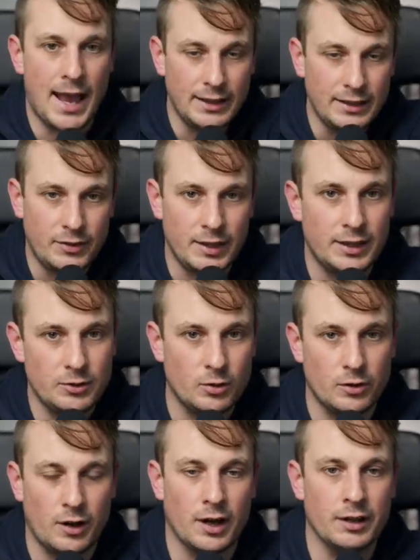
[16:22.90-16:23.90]
anything in
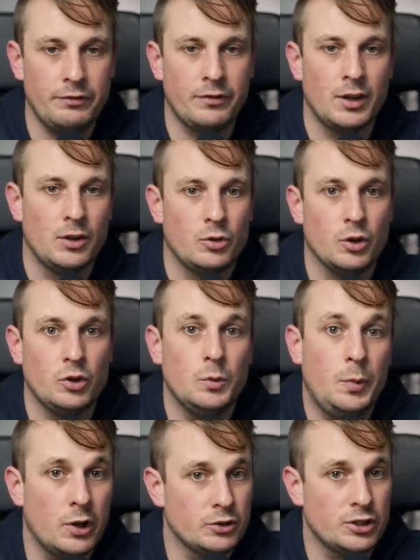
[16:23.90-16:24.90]
your life that you
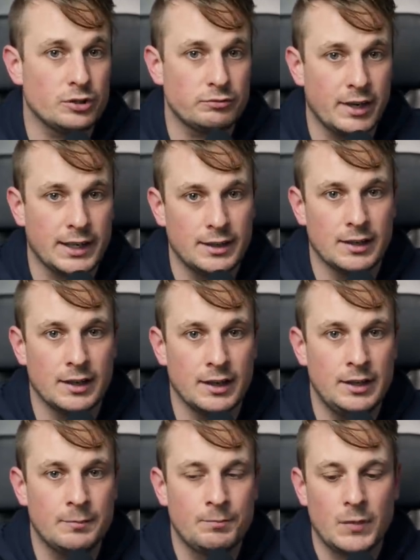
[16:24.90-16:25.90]
purchase
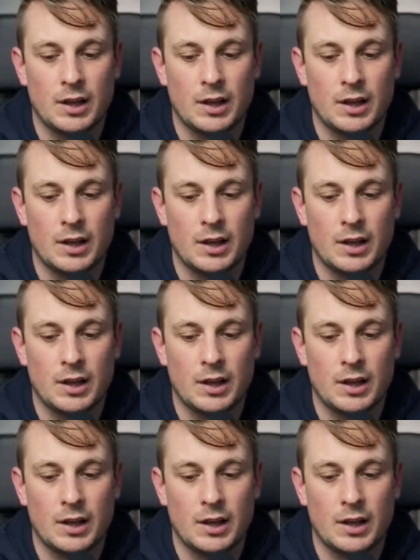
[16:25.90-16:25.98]
regularly,